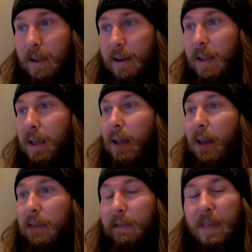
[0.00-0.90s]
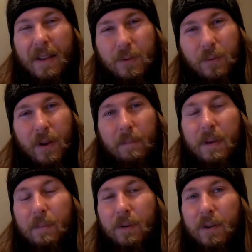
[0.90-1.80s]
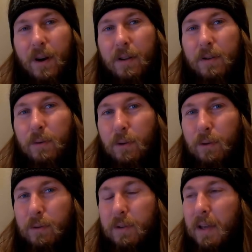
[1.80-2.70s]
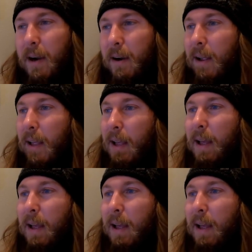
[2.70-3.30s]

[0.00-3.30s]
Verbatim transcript: And that's when people started to lose their